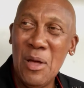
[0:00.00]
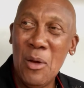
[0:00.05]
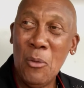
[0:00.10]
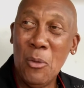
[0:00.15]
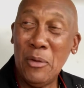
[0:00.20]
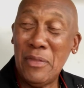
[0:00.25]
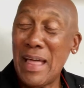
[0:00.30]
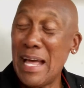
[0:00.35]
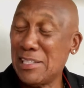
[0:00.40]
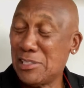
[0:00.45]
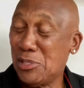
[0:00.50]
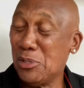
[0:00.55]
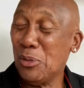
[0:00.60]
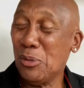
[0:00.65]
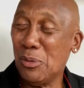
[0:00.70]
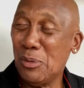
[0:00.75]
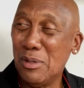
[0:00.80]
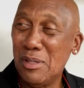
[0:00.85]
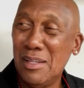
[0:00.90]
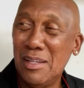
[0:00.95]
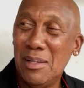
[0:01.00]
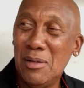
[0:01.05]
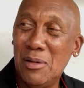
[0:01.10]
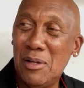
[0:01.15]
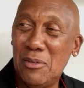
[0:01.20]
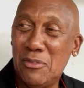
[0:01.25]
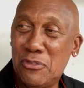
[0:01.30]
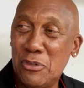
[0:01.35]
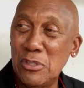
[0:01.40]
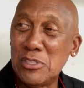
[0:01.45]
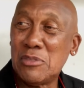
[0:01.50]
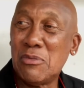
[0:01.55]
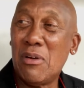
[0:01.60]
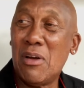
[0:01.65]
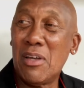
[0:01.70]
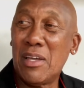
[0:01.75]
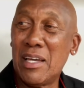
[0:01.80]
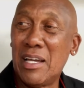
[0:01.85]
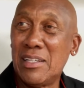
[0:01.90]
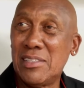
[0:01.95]
Well, that too. Well, first of
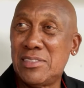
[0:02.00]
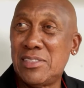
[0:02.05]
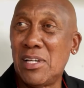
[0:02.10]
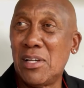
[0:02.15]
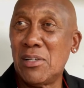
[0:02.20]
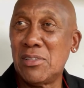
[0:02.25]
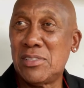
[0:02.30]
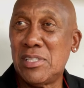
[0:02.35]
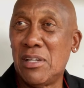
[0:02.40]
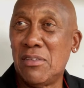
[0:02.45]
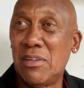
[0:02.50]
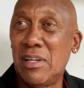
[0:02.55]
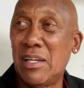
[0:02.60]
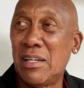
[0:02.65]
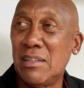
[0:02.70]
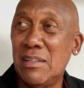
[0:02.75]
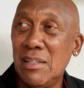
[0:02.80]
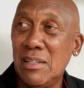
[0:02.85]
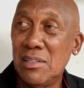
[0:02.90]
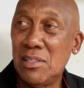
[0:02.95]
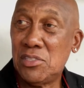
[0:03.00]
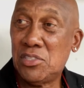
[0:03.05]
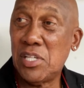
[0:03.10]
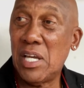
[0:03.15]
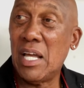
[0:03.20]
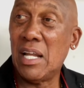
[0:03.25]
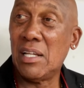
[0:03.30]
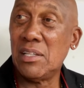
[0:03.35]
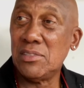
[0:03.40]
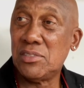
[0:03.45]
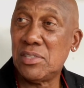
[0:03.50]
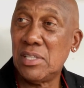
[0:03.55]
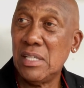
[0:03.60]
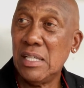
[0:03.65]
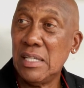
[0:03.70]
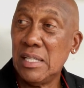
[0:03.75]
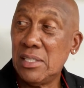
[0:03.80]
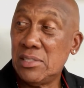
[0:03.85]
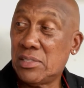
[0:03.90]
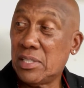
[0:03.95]
all, you got to tell yourself, hey, the challenge
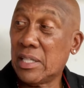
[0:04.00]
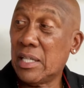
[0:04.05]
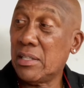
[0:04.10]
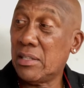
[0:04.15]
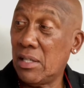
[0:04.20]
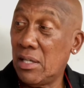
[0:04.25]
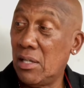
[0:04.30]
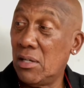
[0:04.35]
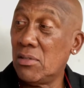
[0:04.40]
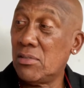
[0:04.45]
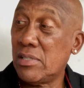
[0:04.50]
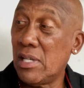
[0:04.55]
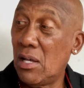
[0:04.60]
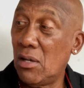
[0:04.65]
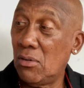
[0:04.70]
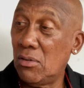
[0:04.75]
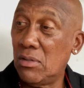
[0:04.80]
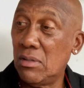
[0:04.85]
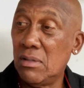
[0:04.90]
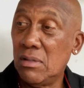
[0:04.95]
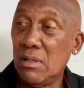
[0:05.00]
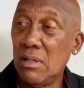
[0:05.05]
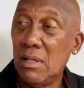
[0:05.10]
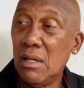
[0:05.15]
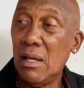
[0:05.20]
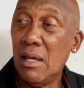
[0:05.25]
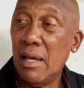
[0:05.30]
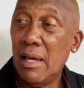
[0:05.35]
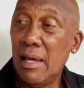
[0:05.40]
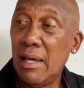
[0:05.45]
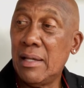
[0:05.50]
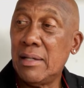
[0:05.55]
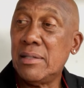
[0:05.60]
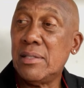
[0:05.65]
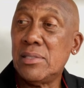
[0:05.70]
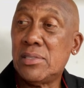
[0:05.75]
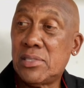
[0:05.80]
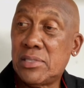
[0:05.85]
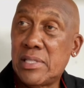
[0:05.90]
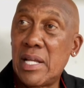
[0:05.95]
is to get the hitters out and
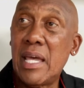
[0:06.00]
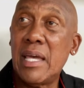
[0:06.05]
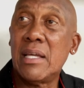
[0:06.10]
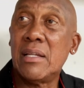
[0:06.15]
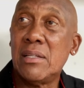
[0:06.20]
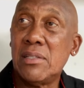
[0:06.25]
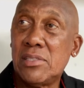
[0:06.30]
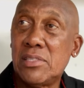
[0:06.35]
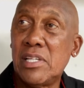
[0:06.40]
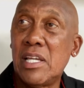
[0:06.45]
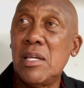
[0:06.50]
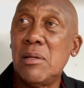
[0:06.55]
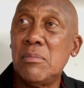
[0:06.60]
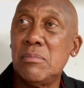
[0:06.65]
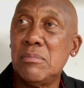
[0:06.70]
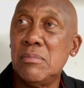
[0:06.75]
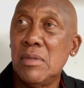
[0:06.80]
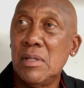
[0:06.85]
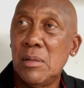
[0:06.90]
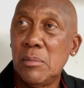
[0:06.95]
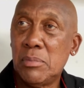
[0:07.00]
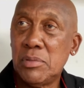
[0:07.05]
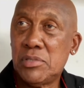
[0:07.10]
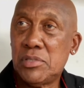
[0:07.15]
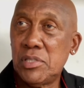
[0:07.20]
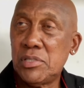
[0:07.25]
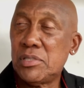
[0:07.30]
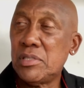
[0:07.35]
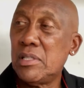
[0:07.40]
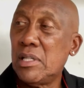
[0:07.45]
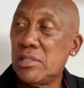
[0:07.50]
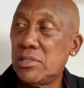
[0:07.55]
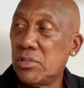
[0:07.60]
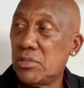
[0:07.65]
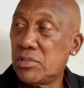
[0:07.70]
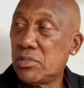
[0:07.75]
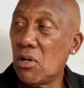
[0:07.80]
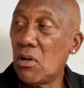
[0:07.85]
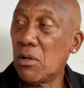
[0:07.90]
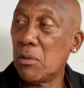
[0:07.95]
to stay in the same position as your
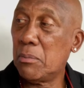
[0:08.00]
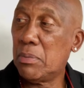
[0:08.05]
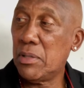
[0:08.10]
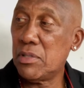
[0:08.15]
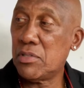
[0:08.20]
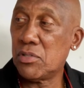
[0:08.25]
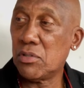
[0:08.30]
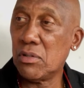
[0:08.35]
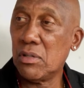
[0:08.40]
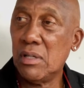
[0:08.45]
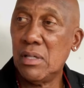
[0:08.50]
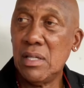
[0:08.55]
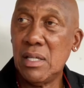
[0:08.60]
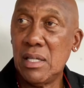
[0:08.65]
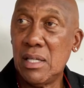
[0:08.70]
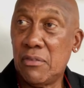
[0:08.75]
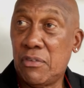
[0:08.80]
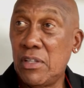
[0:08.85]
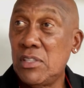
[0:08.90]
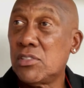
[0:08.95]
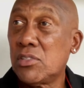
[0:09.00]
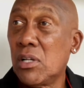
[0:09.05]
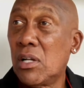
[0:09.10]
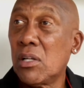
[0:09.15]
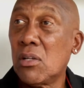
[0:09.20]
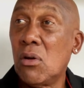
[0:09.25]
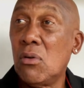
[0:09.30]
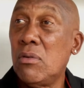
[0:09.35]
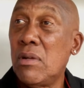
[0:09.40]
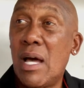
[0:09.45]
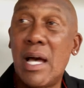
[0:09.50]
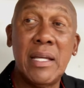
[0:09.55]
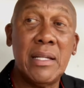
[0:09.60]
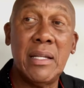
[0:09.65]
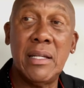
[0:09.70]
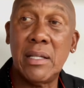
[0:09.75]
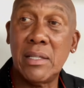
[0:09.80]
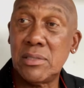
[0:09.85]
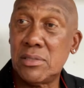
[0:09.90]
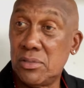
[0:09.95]
starting pitcher. If he's going to go 9
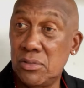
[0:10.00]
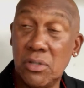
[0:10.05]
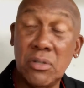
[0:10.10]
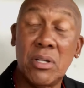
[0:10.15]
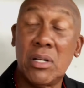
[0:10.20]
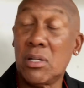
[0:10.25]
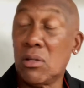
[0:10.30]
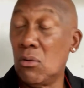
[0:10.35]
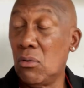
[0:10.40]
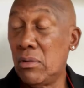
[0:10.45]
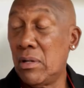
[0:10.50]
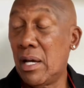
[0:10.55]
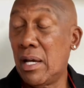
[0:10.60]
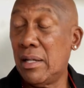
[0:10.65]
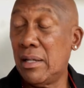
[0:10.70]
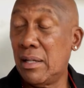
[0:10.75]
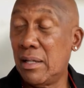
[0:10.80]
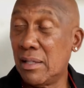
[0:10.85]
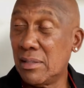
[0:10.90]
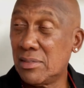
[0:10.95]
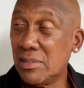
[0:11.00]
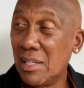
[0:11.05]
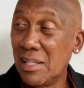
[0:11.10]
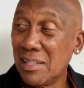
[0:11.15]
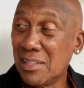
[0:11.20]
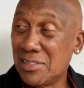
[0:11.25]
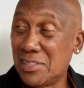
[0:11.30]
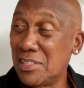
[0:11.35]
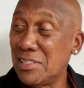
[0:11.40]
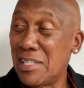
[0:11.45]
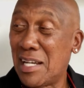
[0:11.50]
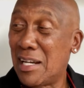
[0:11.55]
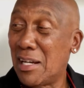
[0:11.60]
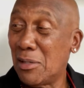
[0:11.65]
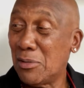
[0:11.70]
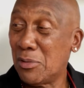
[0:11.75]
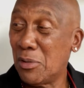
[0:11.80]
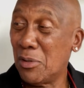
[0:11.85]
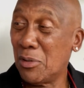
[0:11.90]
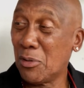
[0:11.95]
innings, you're going to go 9 innings because he's not
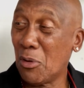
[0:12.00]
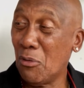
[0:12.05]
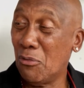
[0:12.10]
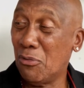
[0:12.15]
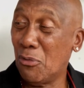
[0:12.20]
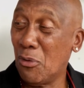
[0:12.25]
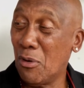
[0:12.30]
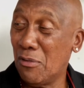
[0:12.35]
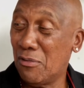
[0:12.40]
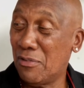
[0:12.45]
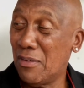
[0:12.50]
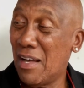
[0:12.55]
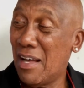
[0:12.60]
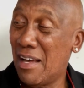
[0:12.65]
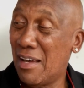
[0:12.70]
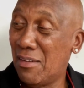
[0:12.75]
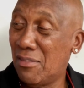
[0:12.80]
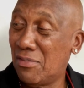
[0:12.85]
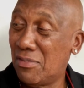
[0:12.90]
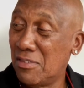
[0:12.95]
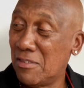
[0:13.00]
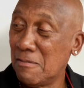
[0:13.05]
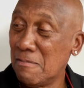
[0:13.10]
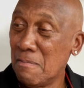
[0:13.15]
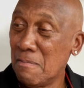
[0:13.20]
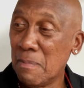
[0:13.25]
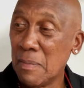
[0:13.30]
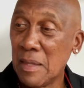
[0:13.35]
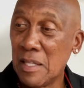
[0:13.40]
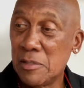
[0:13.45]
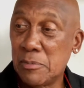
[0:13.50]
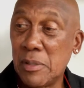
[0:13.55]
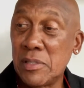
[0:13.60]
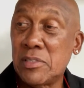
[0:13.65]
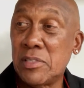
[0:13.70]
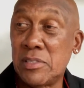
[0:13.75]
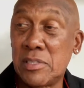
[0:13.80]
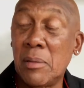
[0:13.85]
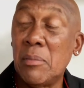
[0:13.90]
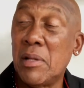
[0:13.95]
out there to go 4 or 5,
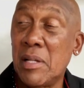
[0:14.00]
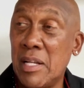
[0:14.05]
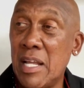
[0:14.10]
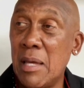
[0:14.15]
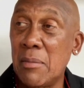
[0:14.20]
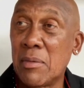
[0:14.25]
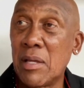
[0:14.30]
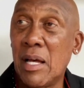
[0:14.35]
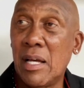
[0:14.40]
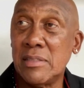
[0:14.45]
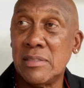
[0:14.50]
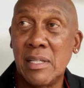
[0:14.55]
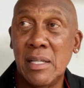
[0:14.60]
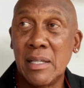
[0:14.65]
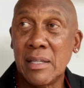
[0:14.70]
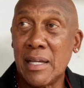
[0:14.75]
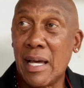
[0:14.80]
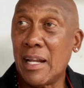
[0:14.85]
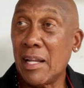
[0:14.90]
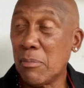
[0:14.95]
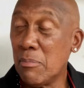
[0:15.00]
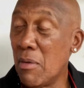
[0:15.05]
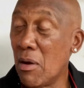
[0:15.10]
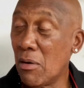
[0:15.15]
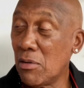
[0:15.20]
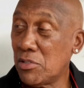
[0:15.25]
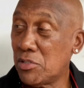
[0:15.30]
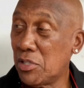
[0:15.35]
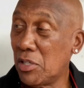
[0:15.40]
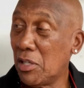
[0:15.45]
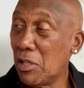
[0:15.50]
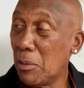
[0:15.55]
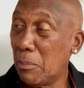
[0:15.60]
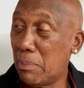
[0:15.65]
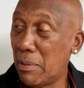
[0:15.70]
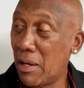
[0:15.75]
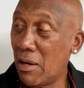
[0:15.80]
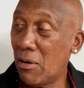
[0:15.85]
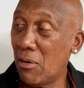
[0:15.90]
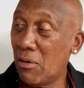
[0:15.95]
especially some of the named guys, guy like Marichal or
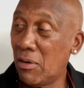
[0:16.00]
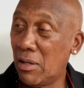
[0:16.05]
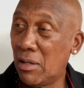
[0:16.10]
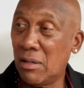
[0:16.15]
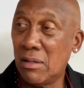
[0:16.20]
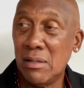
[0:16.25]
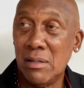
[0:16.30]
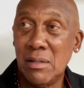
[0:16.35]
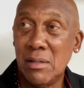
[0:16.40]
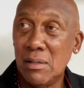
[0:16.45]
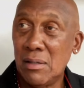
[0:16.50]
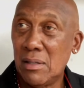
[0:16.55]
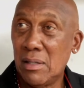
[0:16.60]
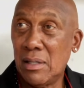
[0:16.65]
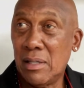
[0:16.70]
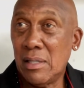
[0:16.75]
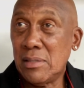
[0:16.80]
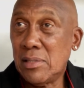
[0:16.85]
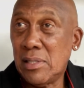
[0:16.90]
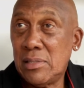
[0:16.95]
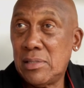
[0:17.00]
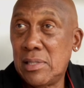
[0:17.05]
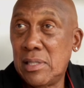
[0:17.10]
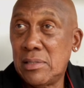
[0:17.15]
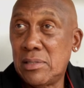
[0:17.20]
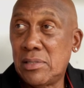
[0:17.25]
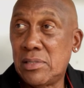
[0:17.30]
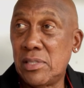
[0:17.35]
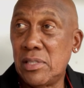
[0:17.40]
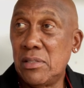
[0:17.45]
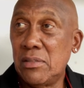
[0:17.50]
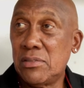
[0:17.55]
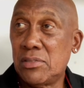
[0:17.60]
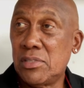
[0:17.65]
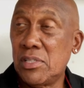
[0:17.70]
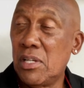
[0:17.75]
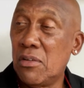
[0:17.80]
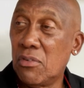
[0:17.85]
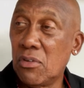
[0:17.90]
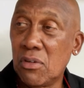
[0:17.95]
Perry, and as I said,
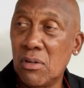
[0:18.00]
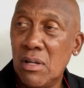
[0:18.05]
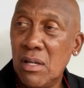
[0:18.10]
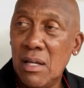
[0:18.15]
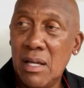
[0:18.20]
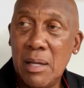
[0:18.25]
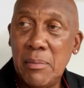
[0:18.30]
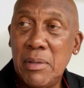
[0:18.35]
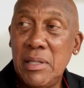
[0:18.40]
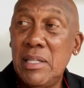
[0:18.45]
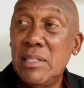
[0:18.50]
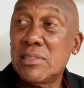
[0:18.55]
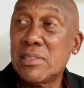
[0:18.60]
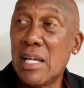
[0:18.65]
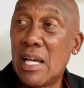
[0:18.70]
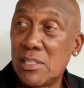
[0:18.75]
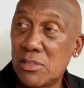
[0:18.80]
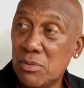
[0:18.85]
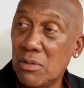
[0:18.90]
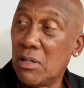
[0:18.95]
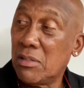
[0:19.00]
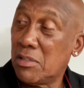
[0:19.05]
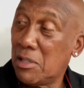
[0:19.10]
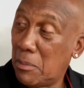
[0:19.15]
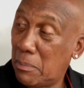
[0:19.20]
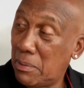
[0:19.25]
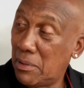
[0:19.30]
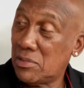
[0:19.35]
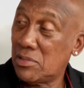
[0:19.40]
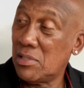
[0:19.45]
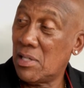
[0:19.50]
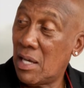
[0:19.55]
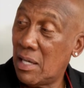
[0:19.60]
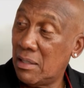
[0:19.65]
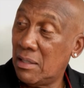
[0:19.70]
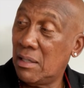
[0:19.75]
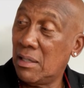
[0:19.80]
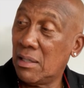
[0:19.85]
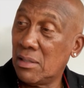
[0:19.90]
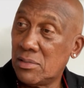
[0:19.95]
Seaver. I mean, these guys were out there to pitch
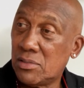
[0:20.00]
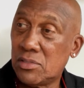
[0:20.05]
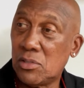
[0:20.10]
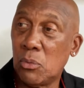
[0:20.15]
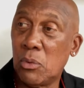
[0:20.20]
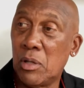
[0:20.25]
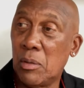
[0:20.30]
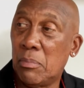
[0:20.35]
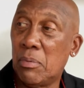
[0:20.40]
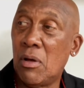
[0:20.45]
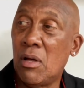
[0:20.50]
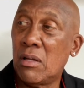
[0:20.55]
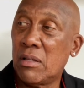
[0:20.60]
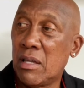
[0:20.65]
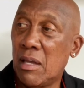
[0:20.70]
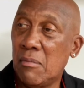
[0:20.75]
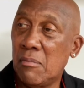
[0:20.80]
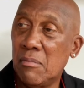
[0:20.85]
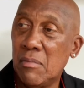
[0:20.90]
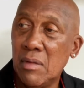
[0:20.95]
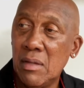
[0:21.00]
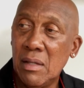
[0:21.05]
9 innings to win a ball game.